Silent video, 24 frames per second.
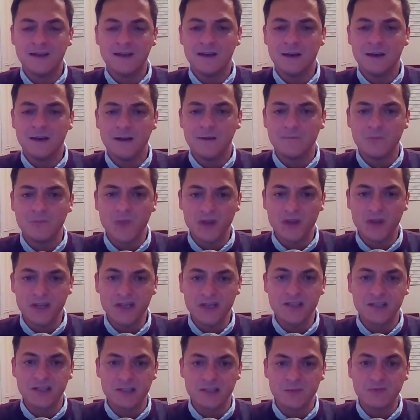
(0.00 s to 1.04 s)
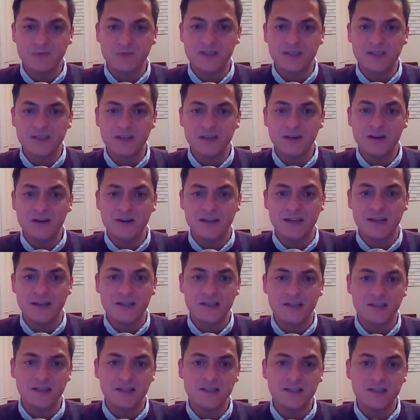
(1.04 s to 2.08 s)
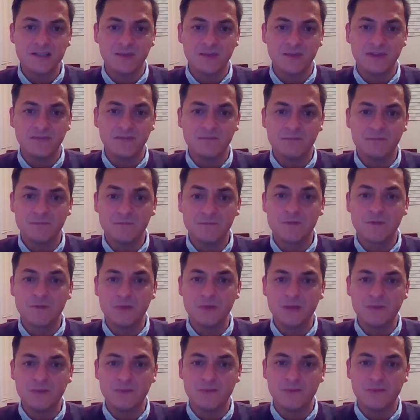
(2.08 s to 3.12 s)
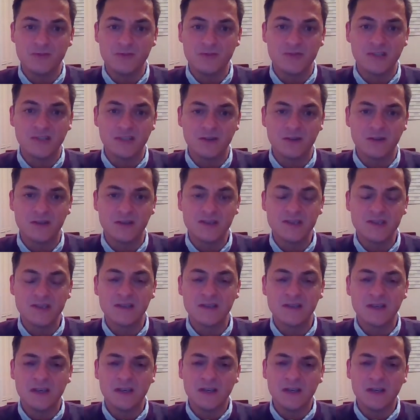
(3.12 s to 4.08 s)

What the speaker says: And it hit us pretty hard, actually, to be brutally honest.